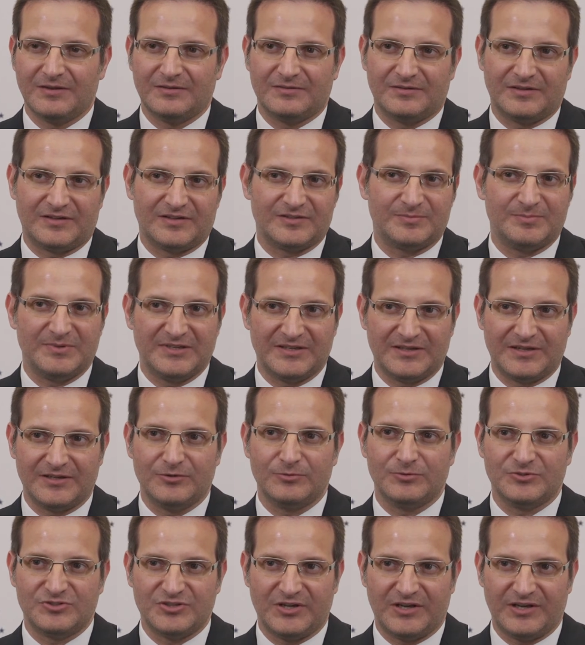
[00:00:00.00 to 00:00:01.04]
There has been a
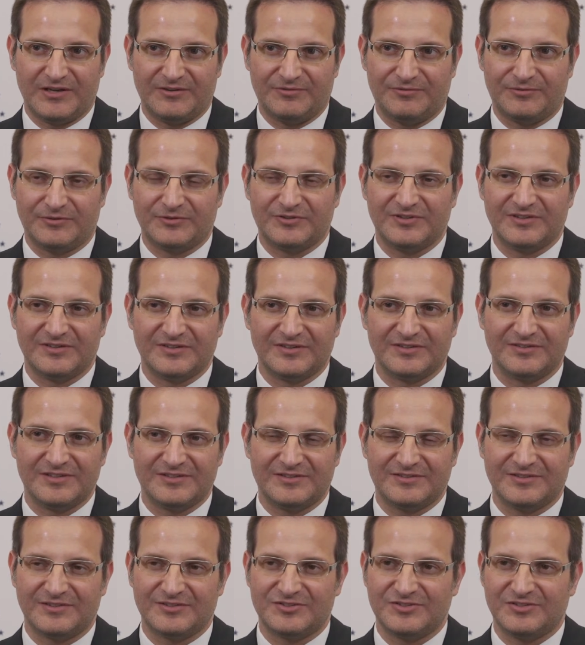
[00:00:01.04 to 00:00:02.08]
huge effort in the
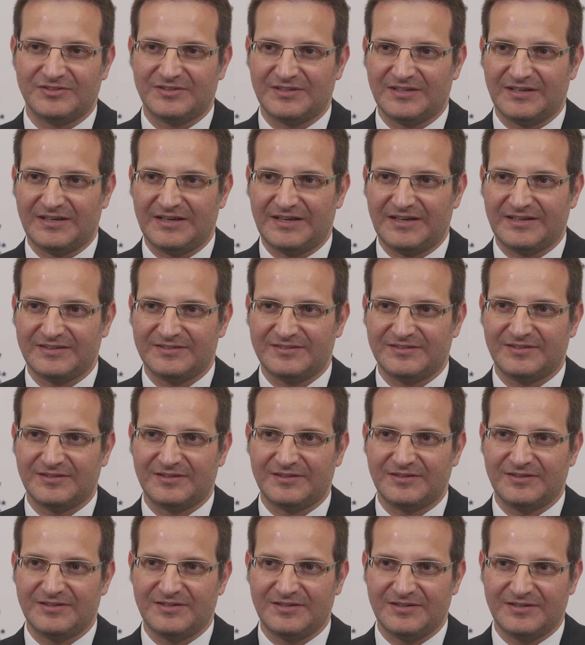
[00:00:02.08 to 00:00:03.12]
research in the last
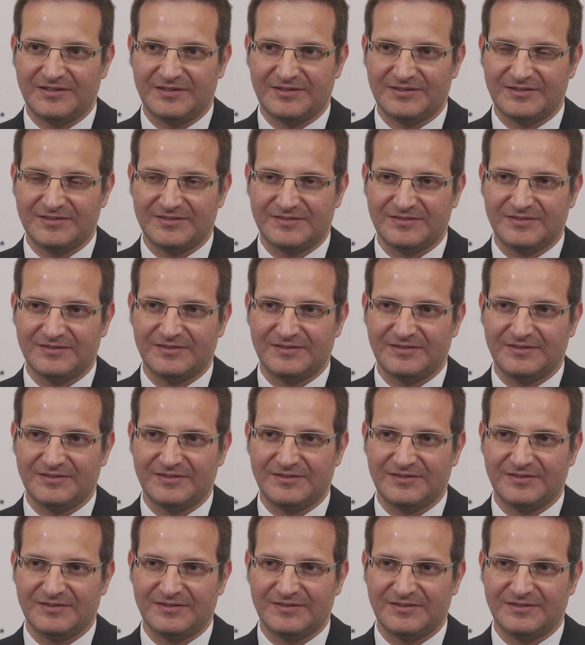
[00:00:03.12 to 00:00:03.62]
years,